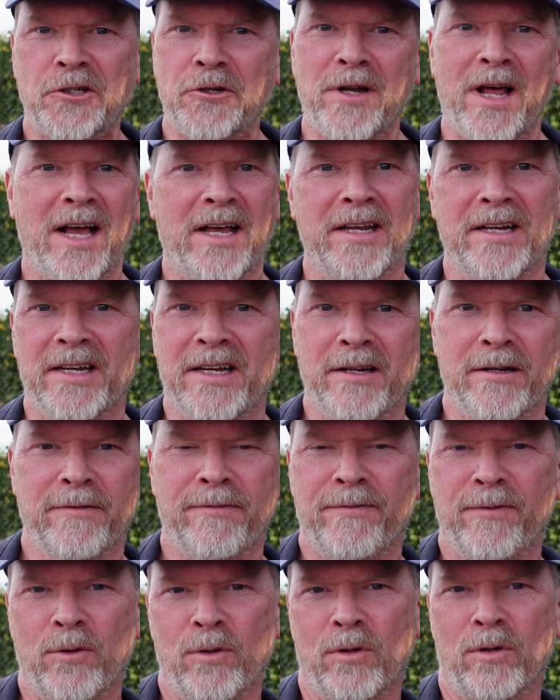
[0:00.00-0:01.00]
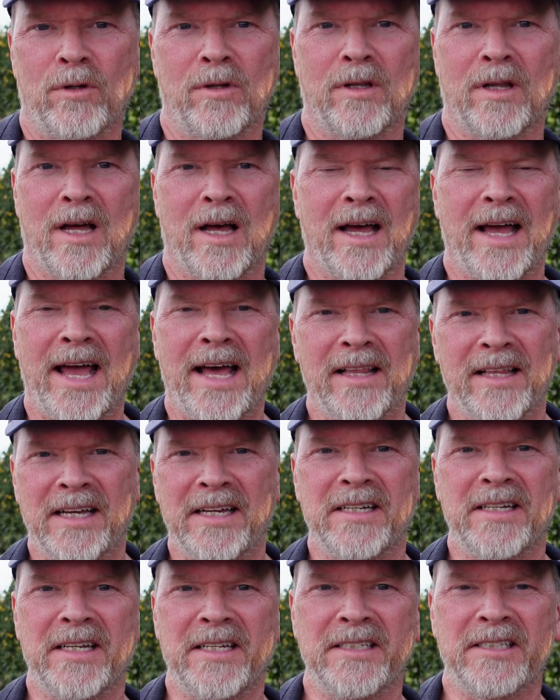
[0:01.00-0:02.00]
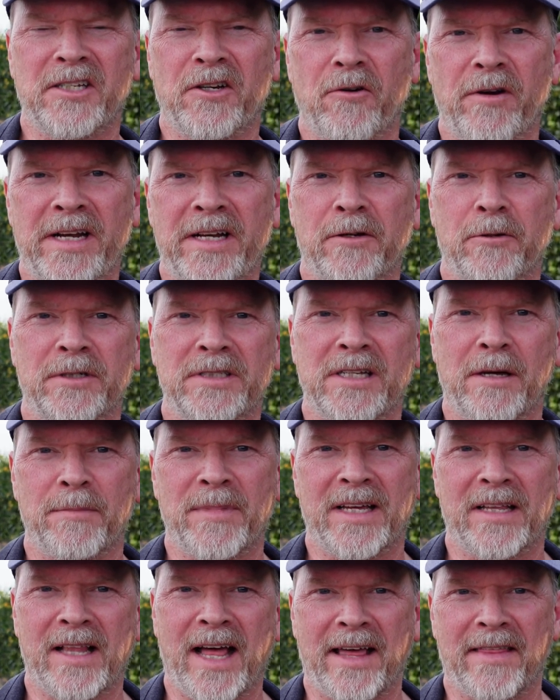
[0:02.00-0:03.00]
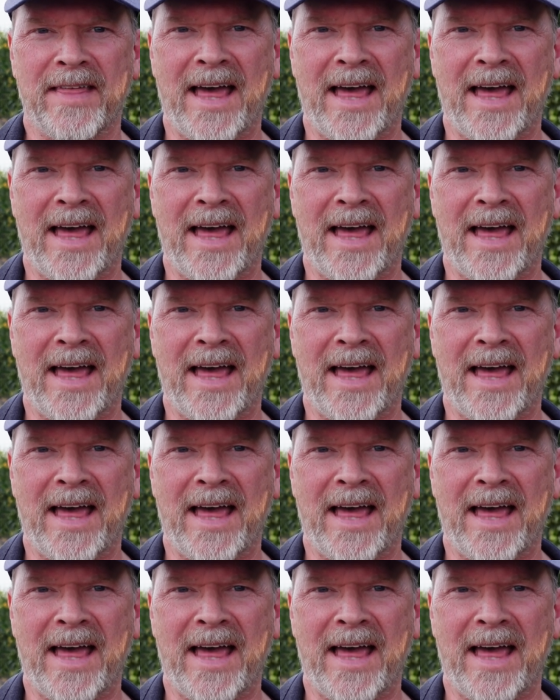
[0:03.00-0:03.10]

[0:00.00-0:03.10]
you're not going to get a full LED screen or something like